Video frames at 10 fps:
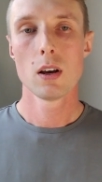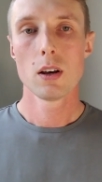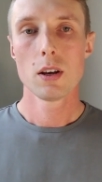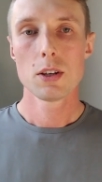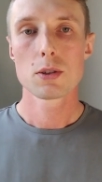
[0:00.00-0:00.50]

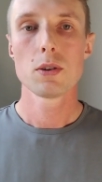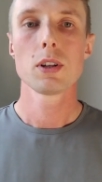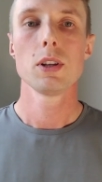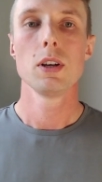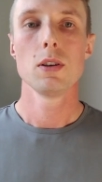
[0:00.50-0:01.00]

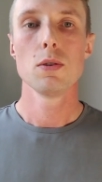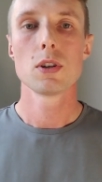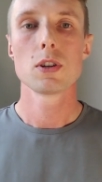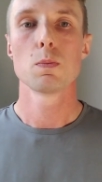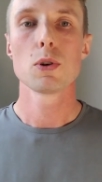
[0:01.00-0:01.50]
Historically,
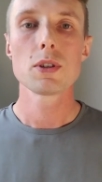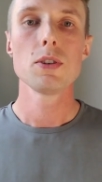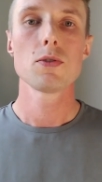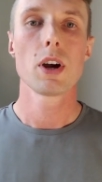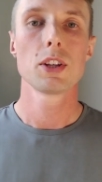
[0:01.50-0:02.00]
users mostly
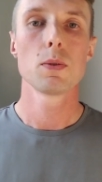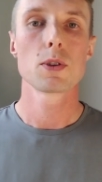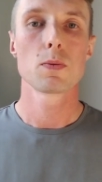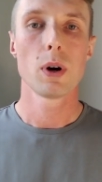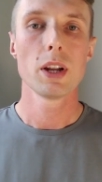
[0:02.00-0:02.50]
interacted
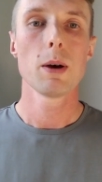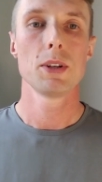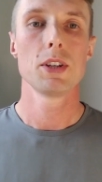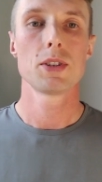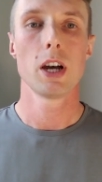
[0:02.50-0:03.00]
with one app at
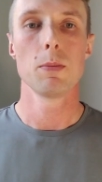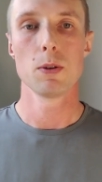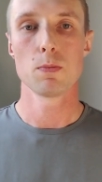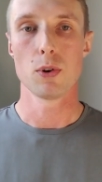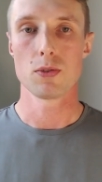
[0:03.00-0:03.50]
a time in
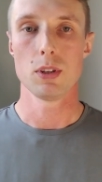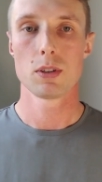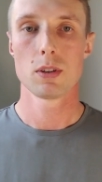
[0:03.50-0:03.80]
Portrait,